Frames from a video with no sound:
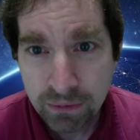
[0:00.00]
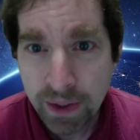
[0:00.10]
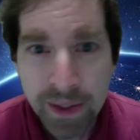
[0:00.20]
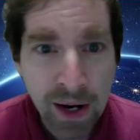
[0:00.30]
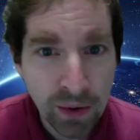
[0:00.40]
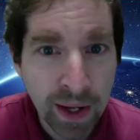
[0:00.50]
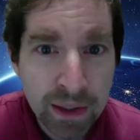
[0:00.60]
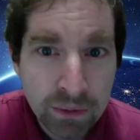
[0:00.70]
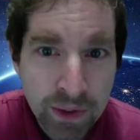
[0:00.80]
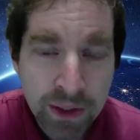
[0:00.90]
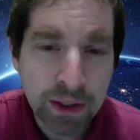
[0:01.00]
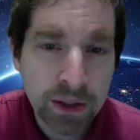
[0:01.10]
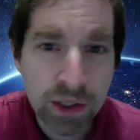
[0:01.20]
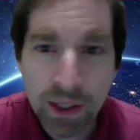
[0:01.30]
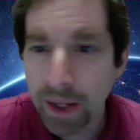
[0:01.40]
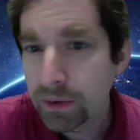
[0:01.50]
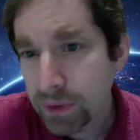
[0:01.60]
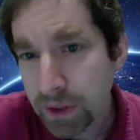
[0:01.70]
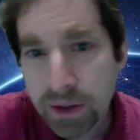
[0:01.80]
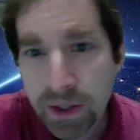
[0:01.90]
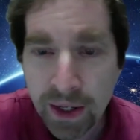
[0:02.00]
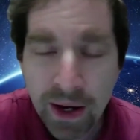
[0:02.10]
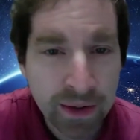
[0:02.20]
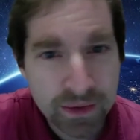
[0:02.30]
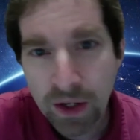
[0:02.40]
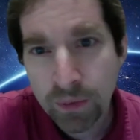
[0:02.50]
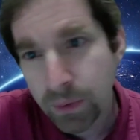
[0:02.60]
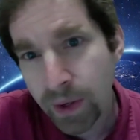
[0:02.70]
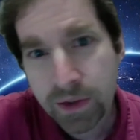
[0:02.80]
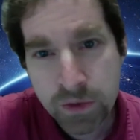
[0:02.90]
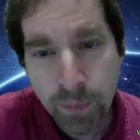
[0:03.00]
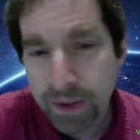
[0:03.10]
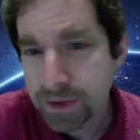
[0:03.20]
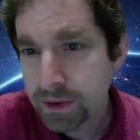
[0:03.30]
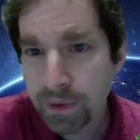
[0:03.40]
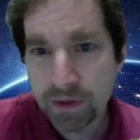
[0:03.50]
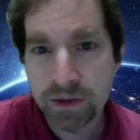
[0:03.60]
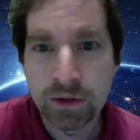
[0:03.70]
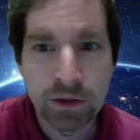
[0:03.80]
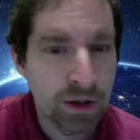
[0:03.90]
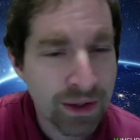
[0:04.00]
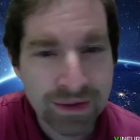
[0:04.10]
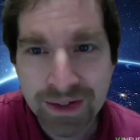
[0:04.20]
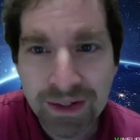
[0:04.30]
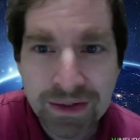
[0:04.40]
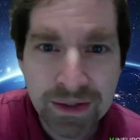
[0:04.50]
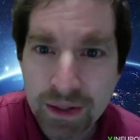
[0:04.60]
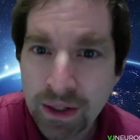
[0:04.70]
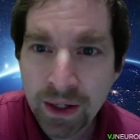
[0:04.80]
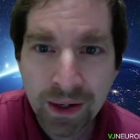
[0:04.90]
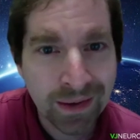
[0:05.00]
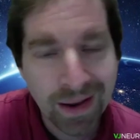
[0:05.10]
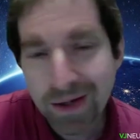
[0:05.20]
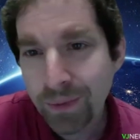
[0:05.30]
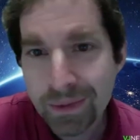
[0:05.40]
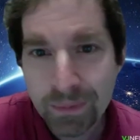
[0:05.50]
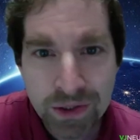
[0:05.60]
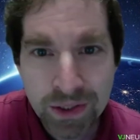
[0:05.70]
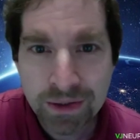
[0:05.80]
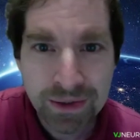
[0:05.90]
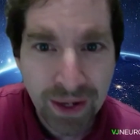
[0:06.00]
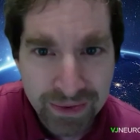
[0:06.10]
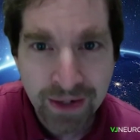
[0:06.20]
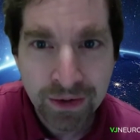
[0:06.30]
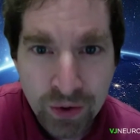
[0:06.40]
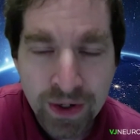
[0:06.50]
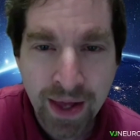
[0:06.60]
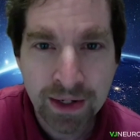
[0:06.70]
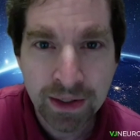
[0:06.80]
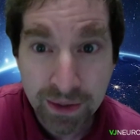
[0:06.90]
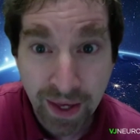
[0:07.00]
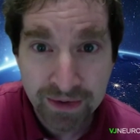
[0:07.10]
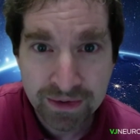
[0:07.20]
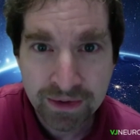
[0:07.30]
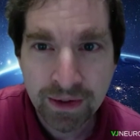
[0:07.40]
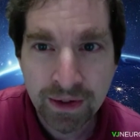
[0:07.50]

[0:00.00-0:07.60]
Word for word: Right now, I can read EEG. I don't need the AI to tell me when the spikes and when the seizures are. That's easy. And anyway, the machine is not that good at it yet.